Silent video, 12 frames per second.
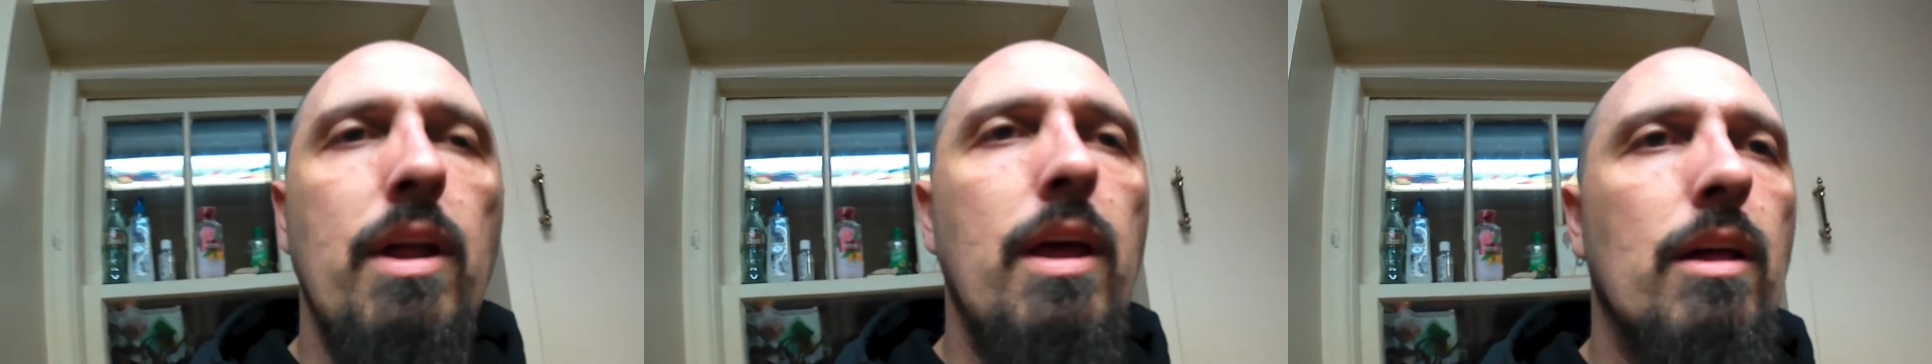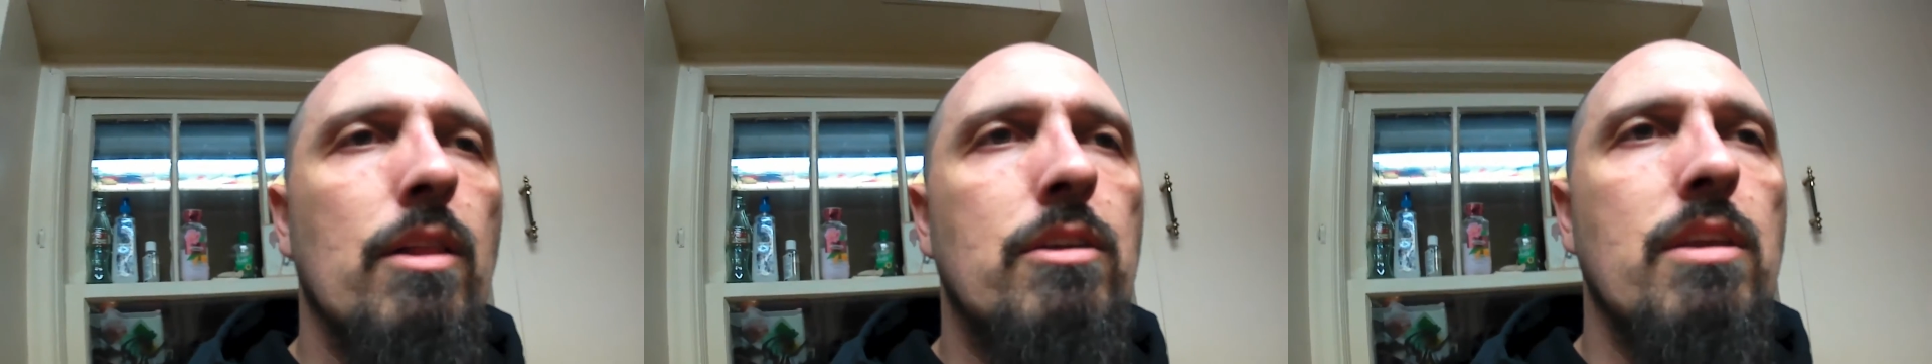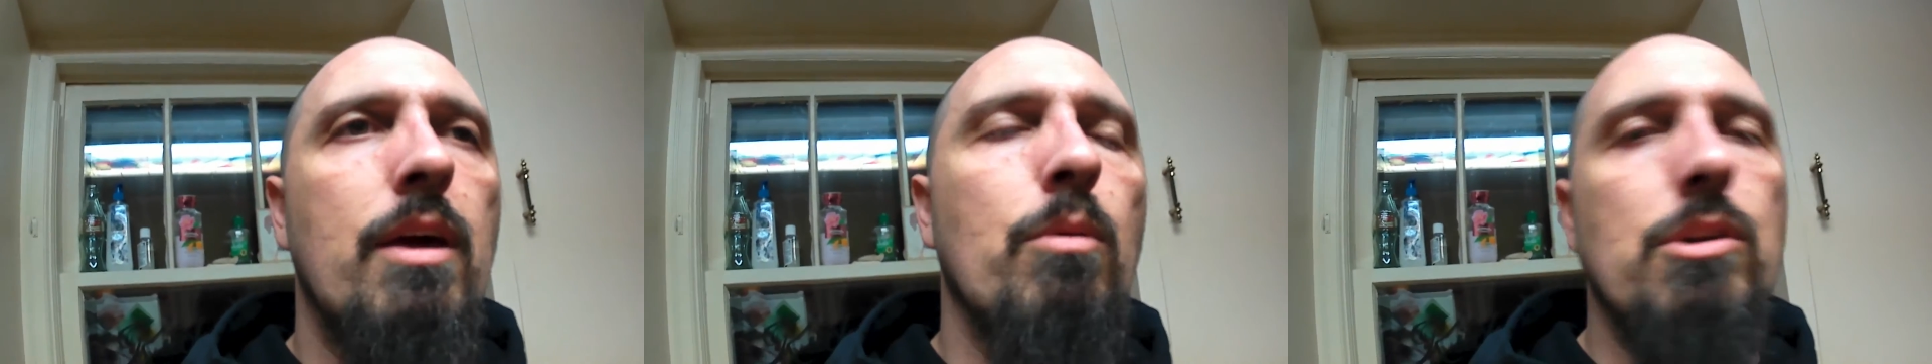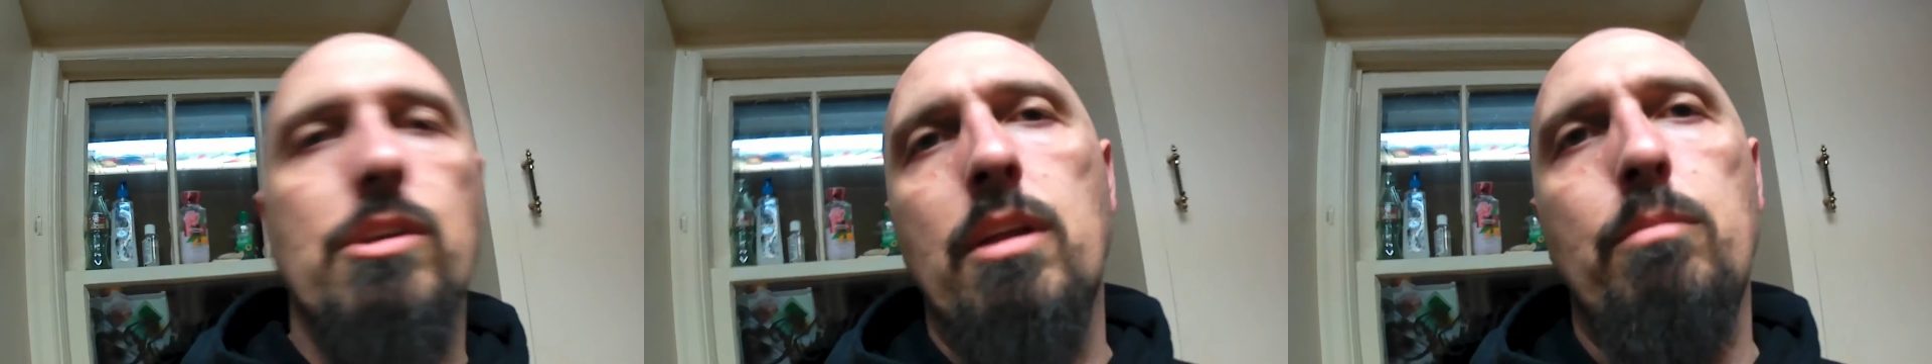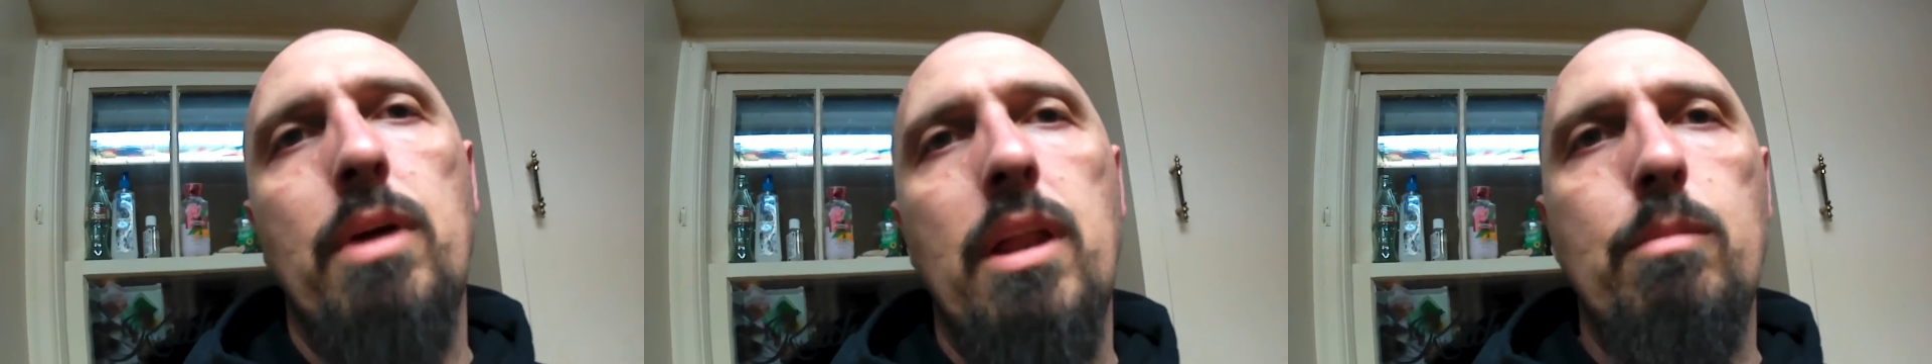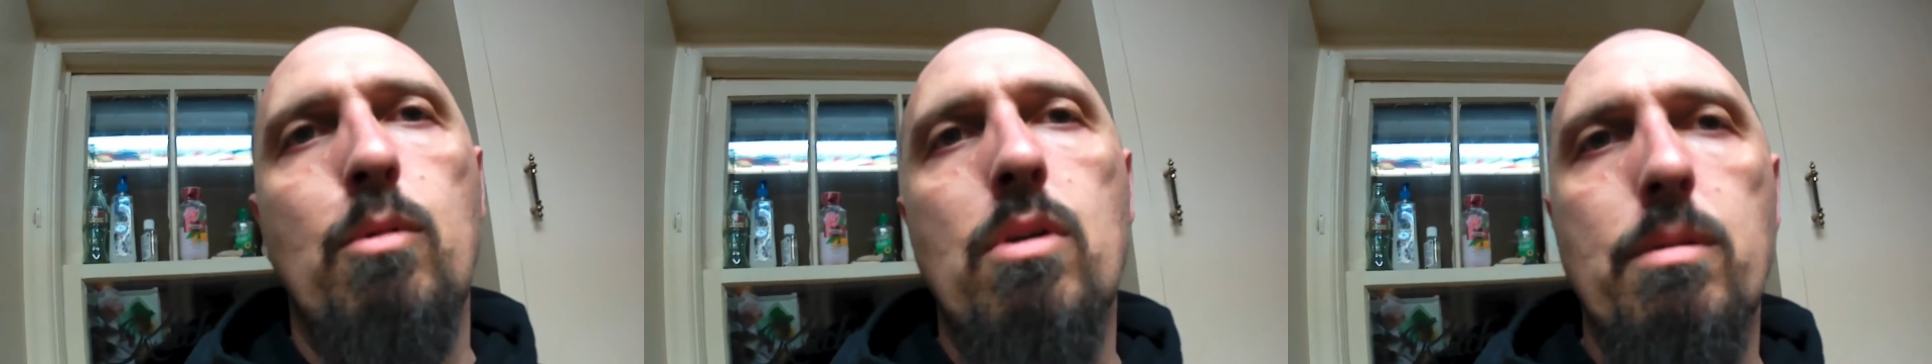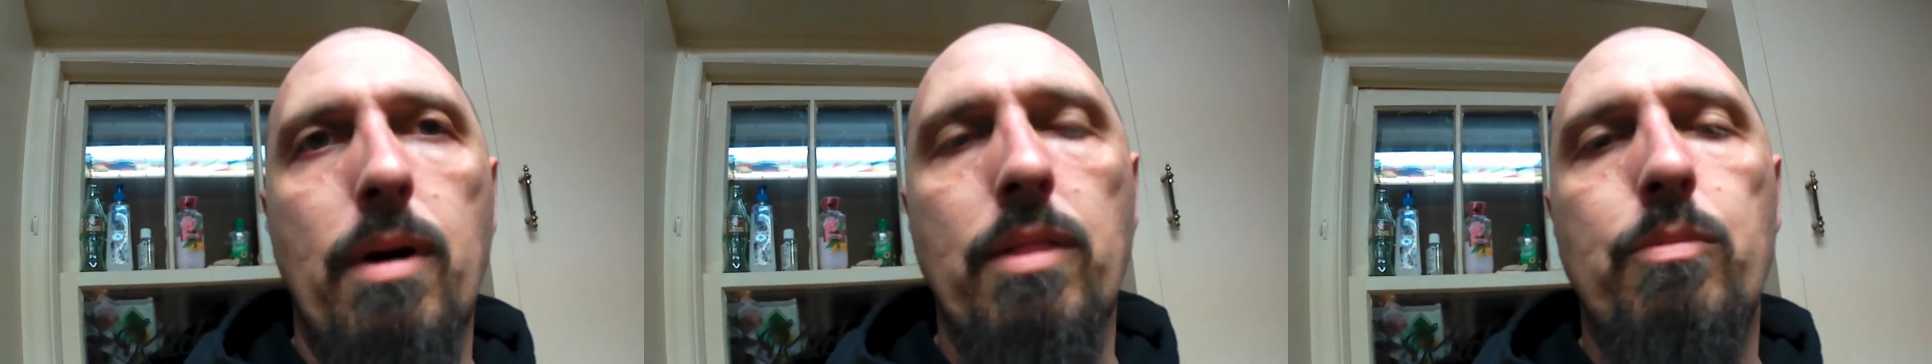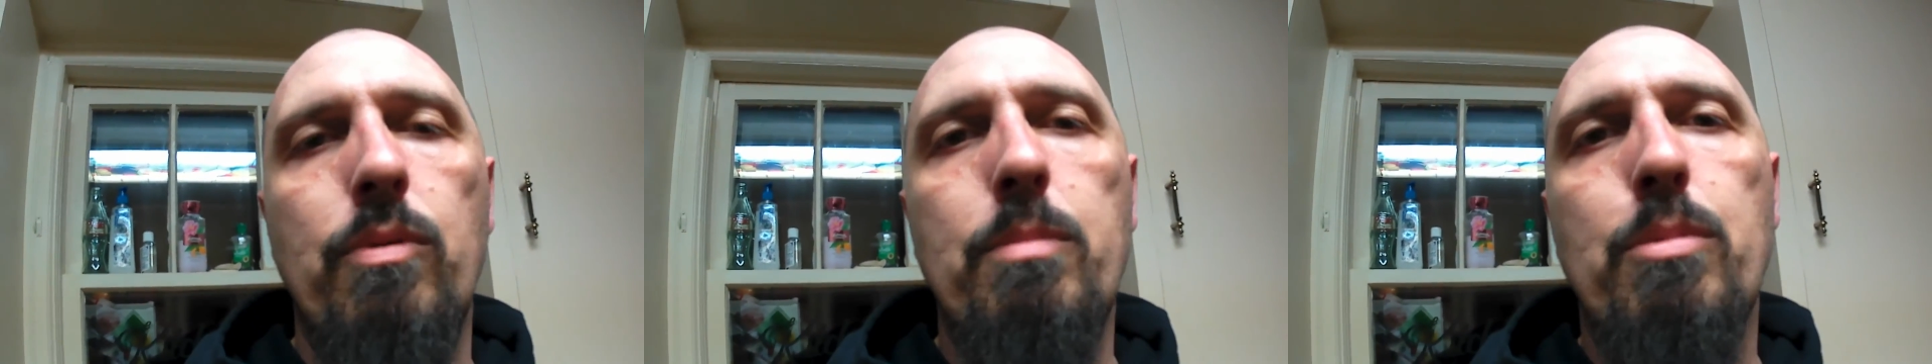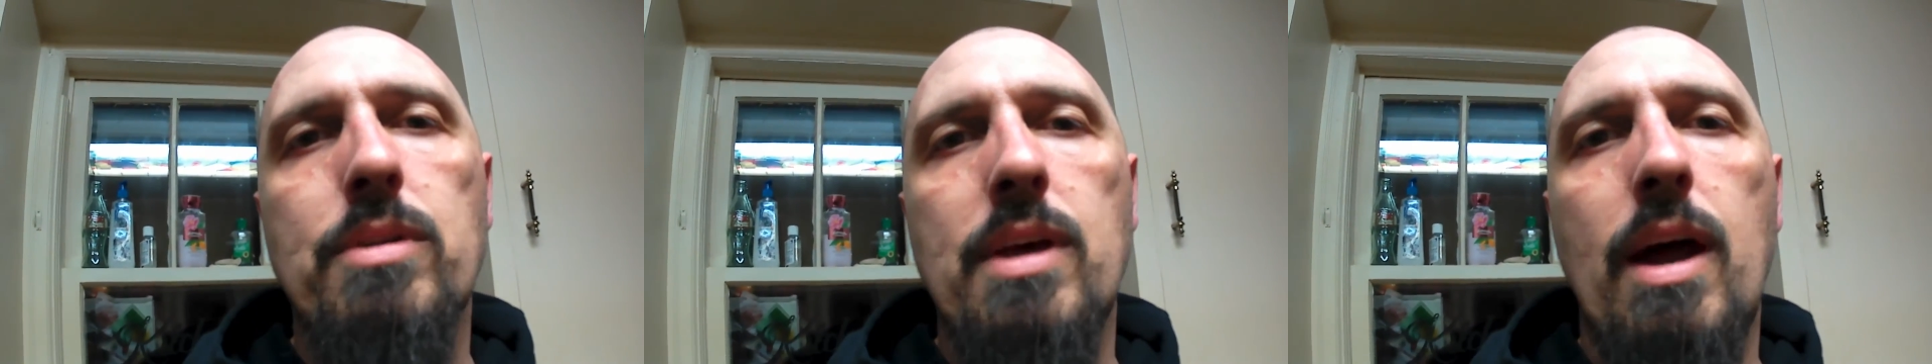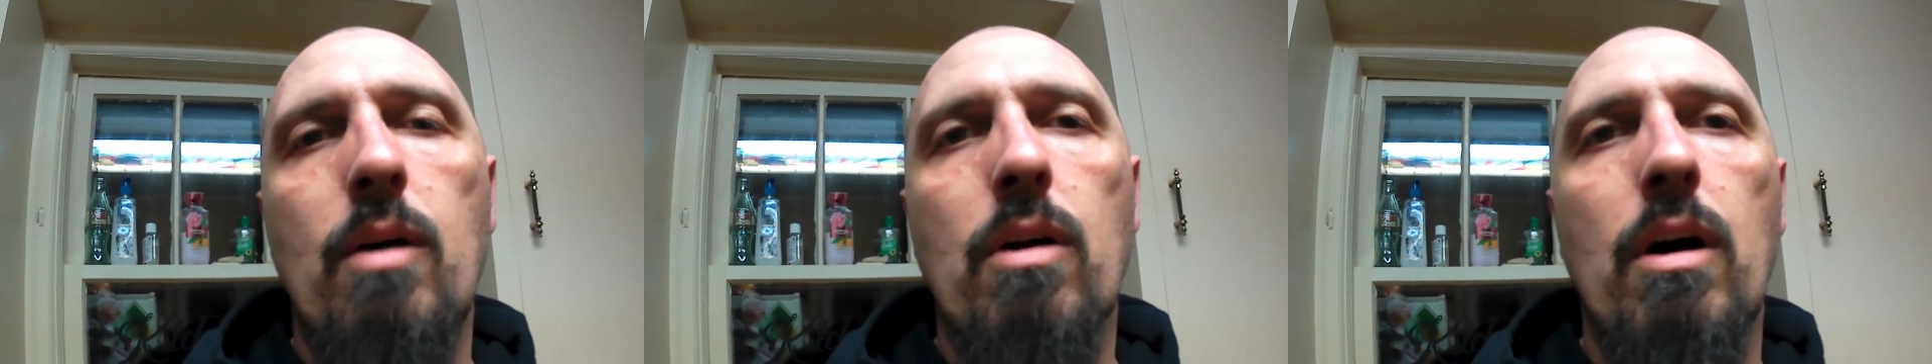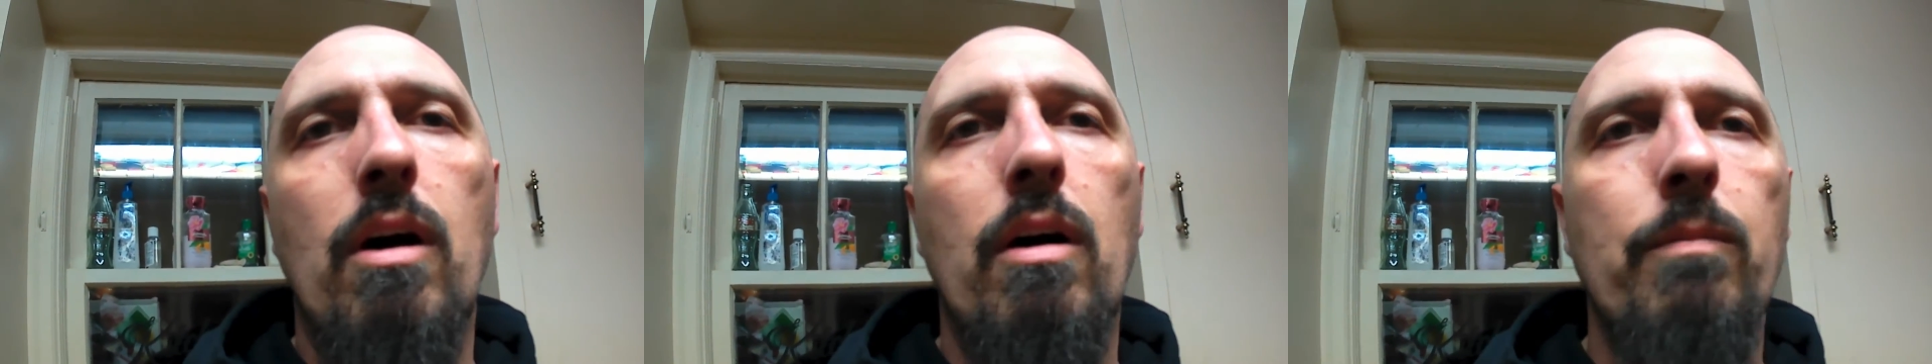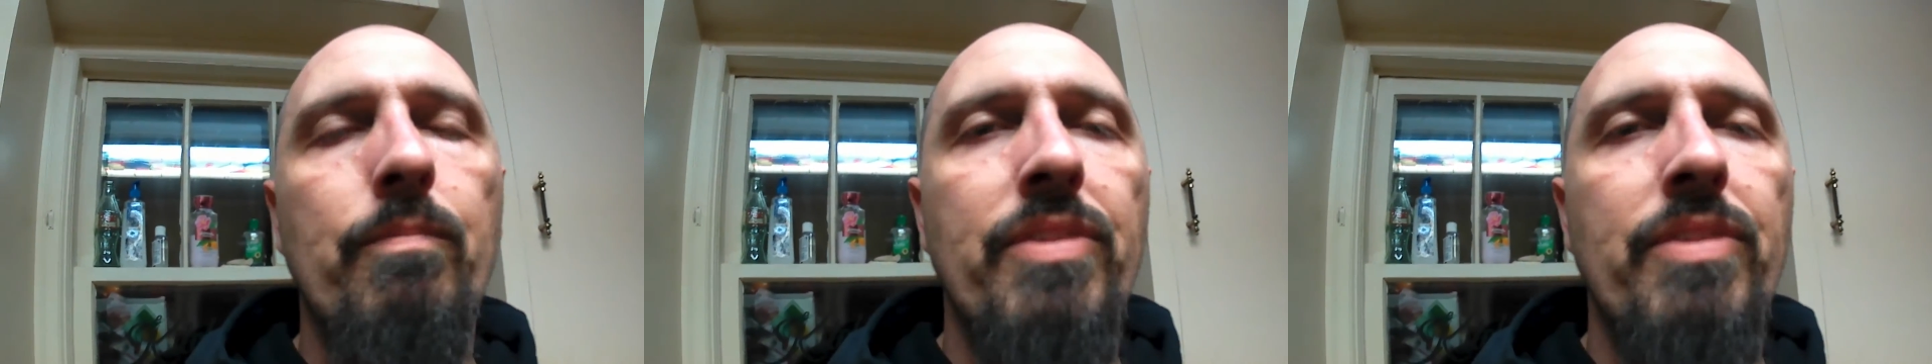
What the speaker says: it looked like it wasn't going to be any more than about 3% alcohol.